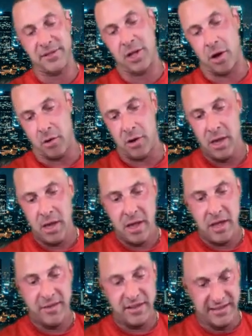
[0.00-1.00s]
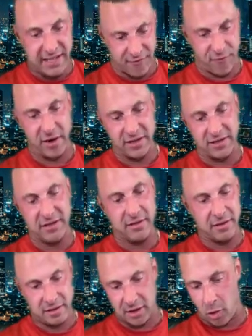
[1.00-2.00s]
So the difference,
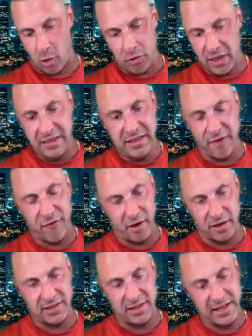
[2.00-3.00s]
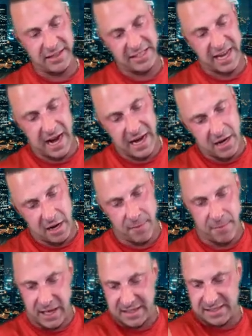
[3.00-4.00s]
the only difference in Tighten
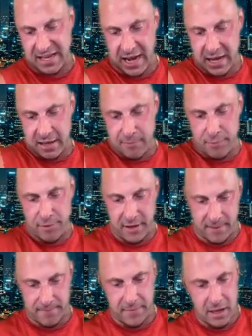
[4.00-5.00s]
Up and Titan Complete